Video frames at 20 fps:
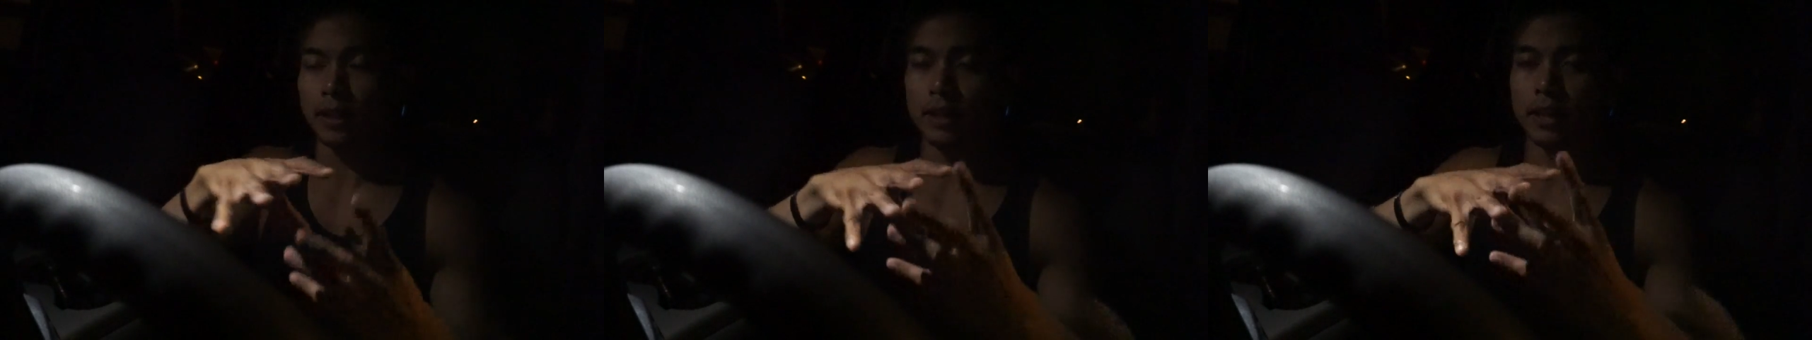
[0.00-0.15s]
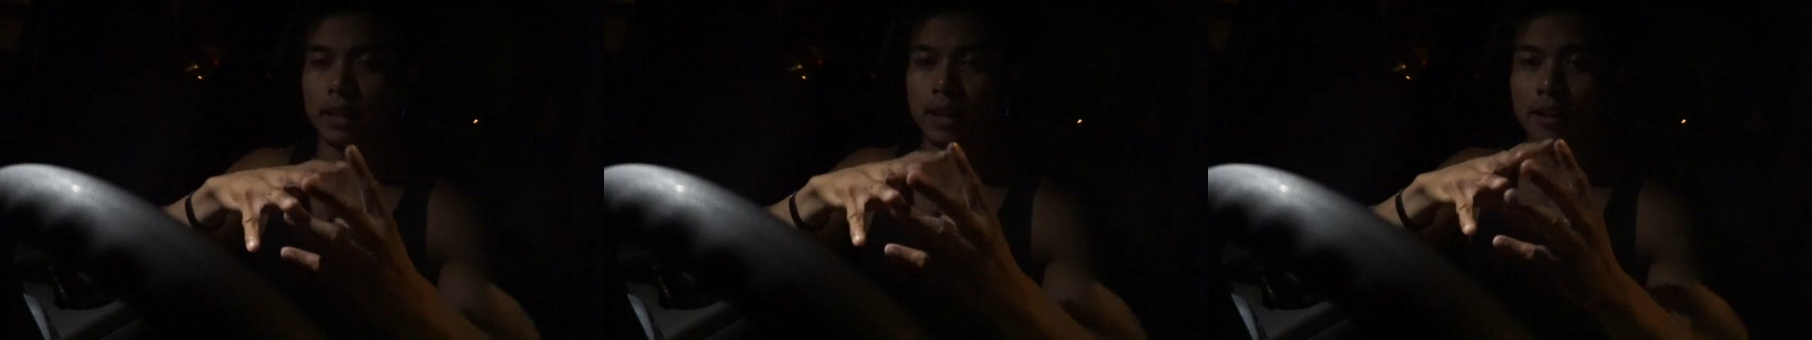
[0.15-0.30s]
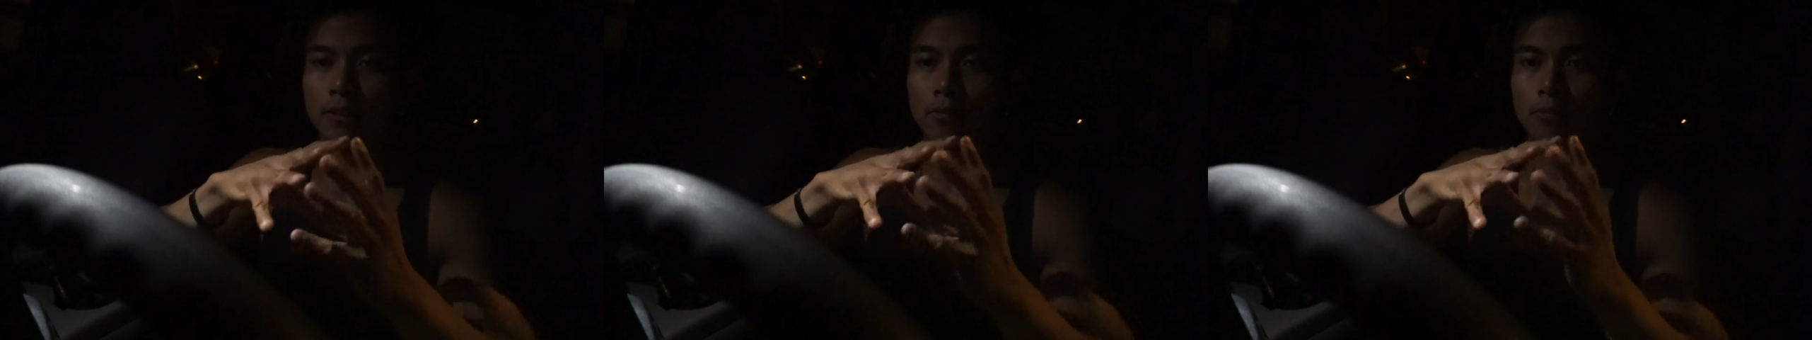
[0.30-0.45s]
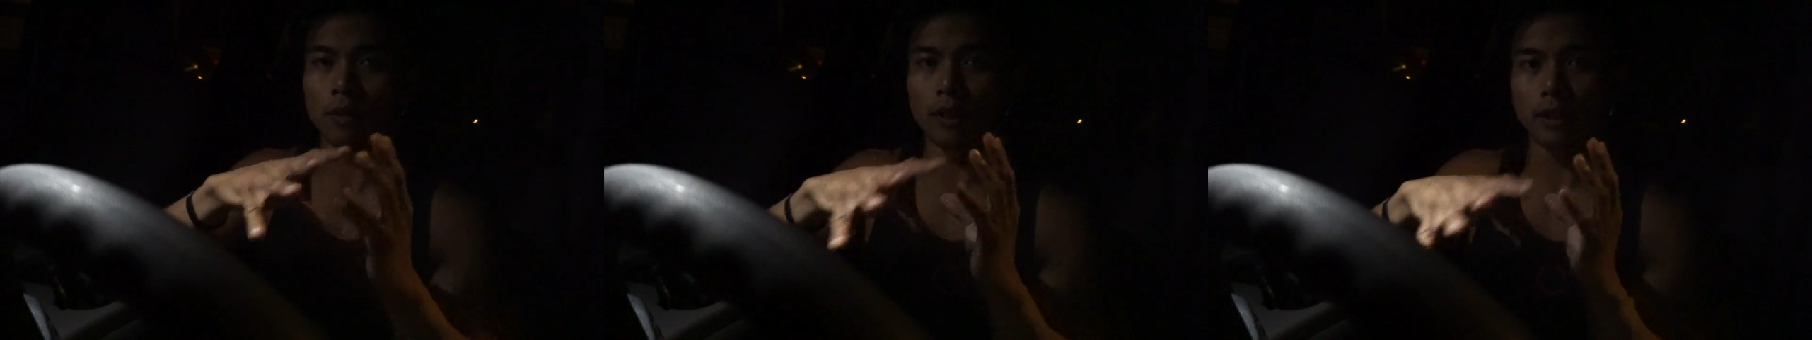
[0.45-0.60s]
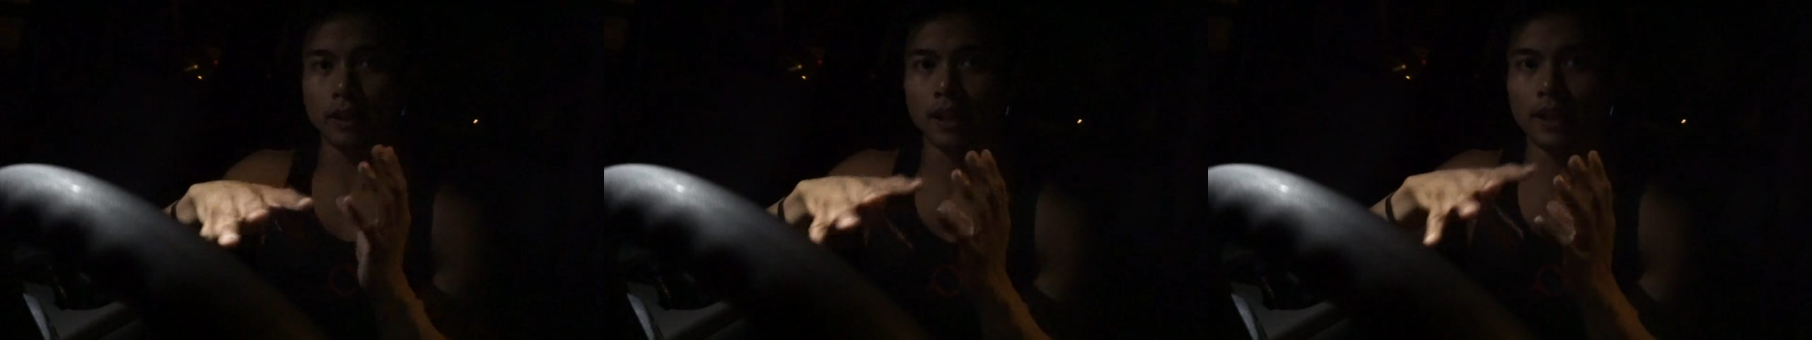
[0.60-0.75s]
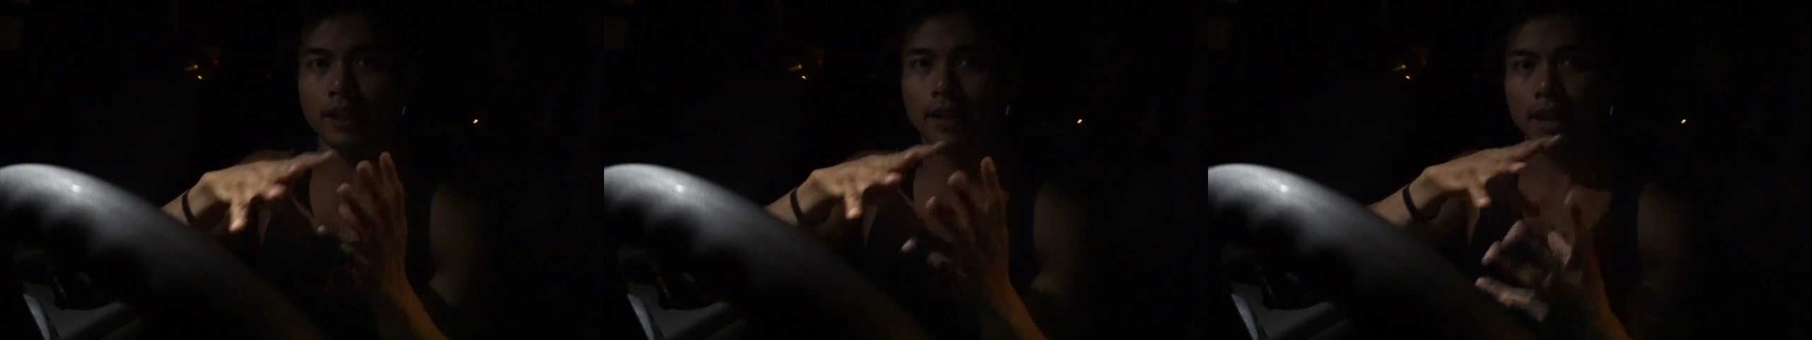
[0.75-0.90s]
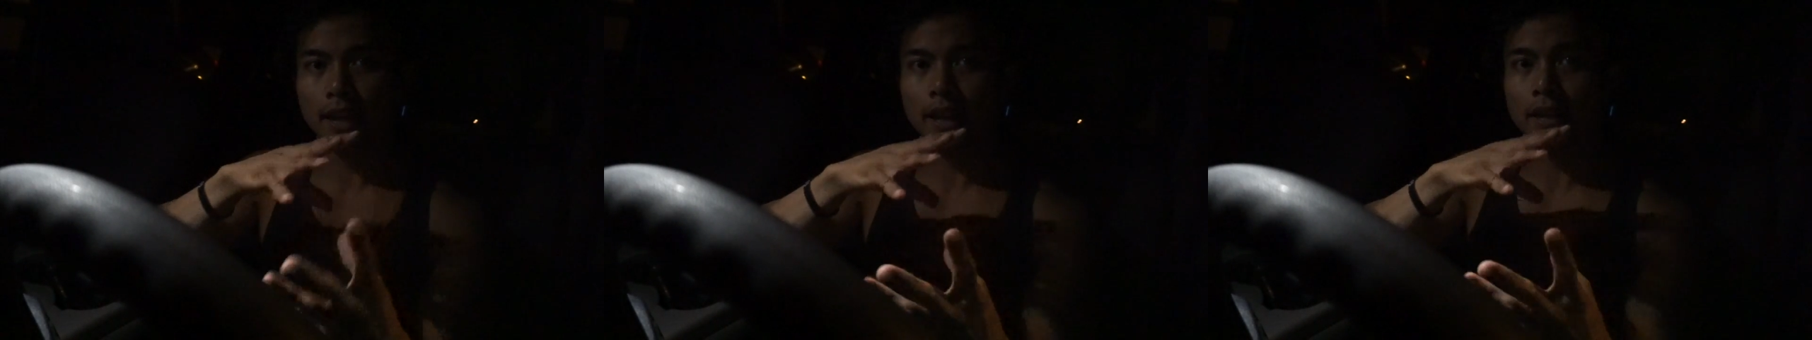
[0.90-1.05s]
it
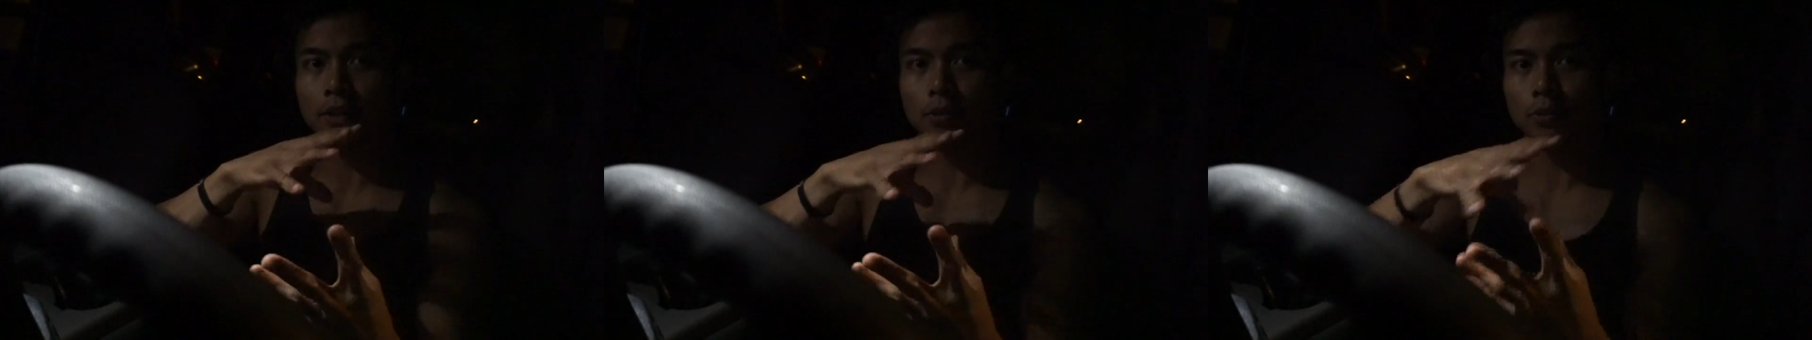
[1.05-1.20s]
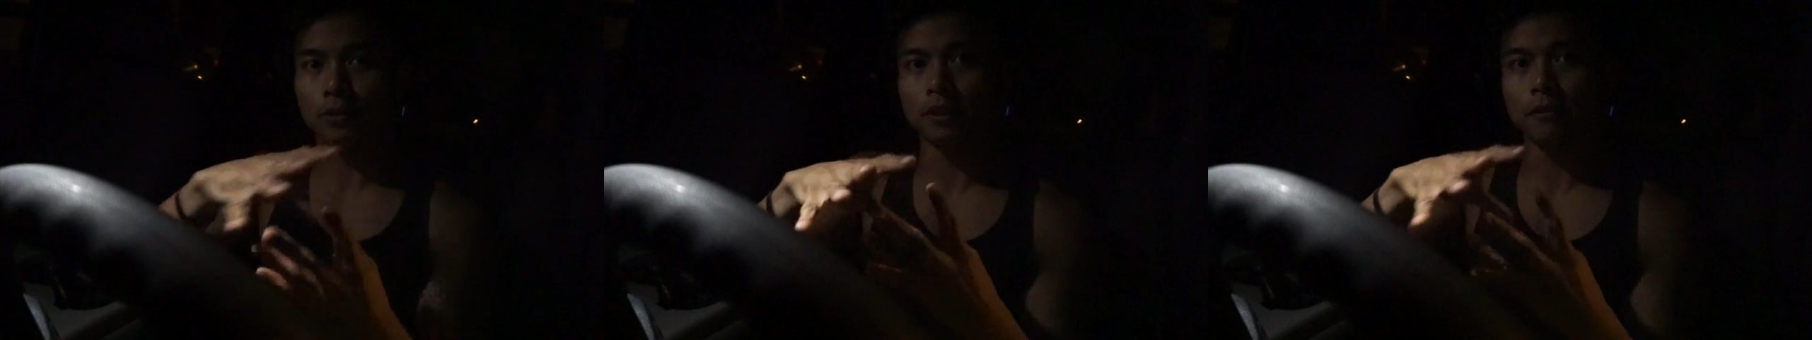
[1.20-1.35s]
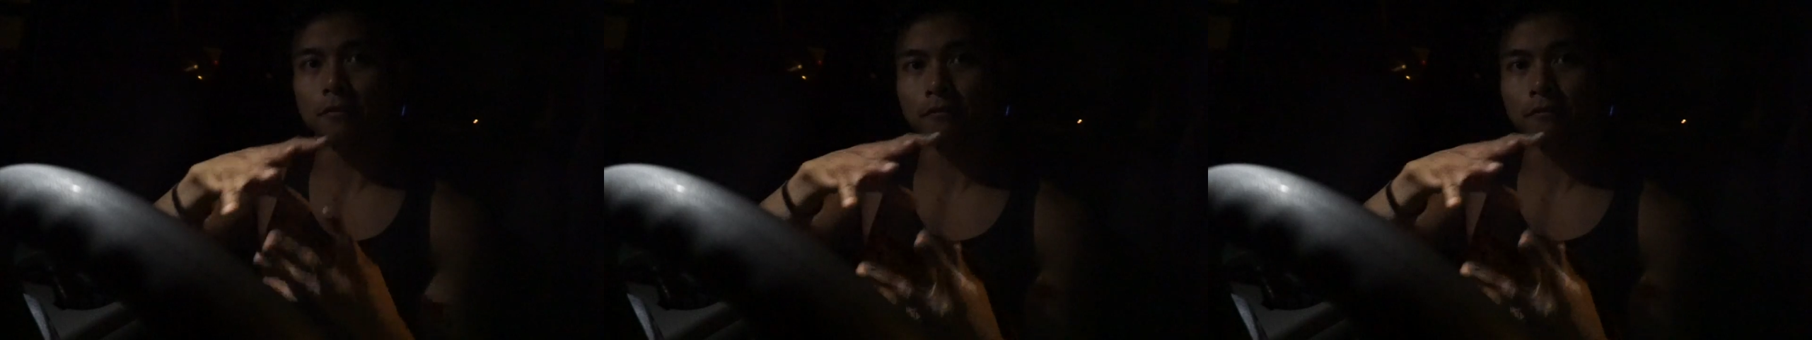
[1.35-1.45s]
within a 3 to